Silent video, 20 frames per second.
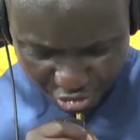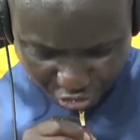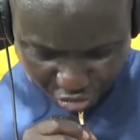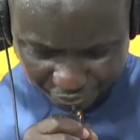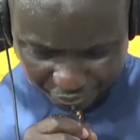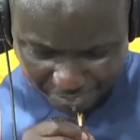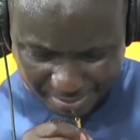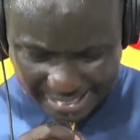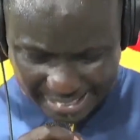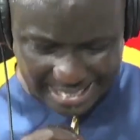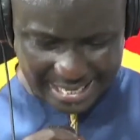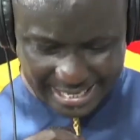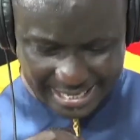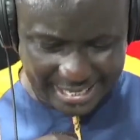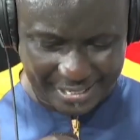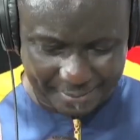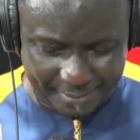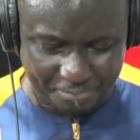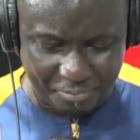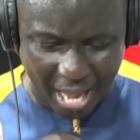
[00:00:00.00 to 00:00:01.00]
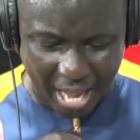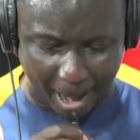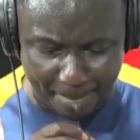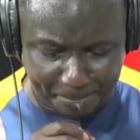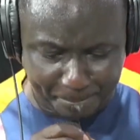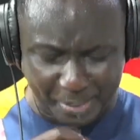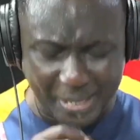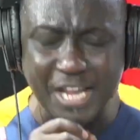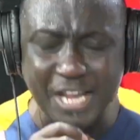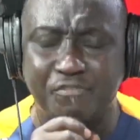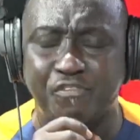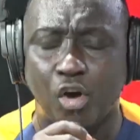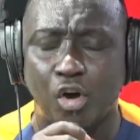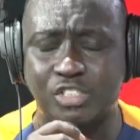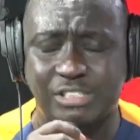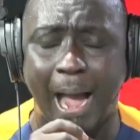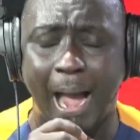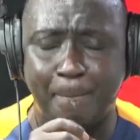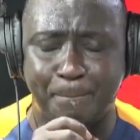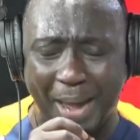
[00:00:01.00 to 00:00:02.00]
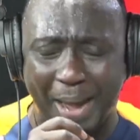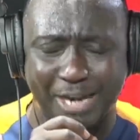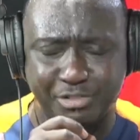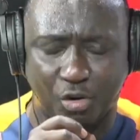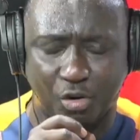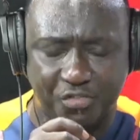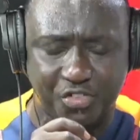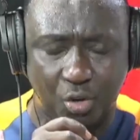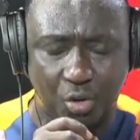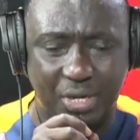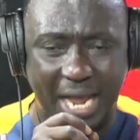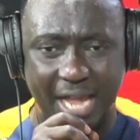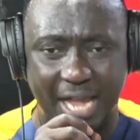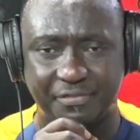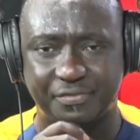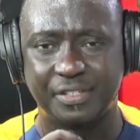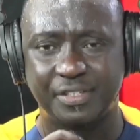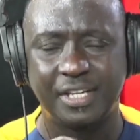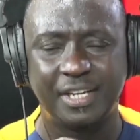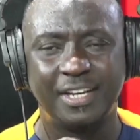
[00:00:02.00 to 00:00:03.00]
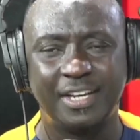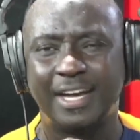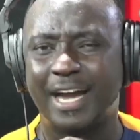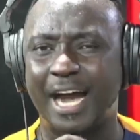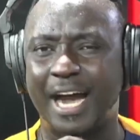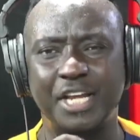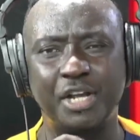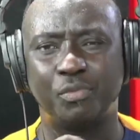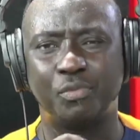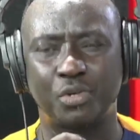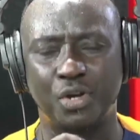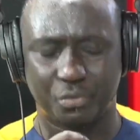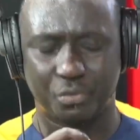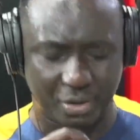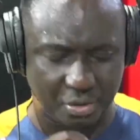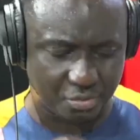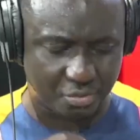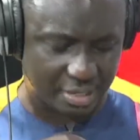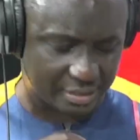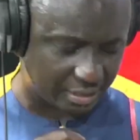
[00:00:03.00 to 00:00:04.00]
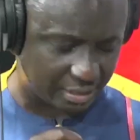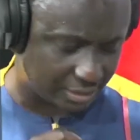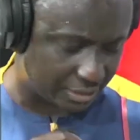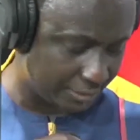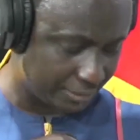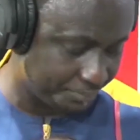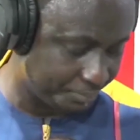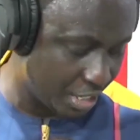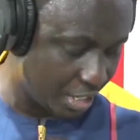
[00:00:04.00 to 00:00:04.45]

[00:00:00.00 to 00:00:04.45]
to be a pivotal part of your life. And you will not regret it.